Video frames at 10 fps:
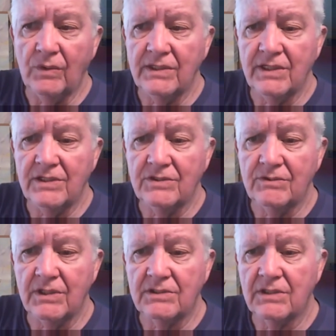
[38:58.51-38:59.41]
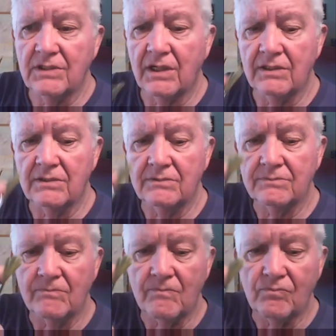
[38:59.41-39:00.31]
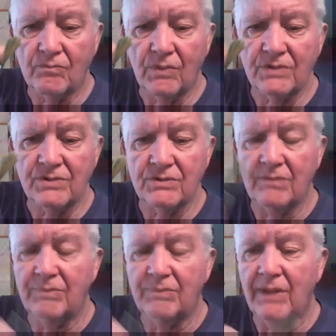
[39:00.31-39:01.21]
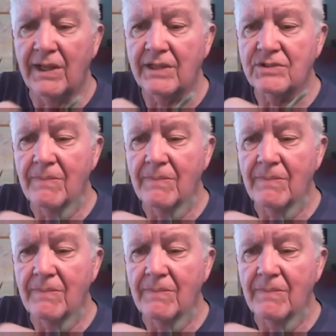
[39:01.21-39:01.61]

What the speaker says: these bristles in place.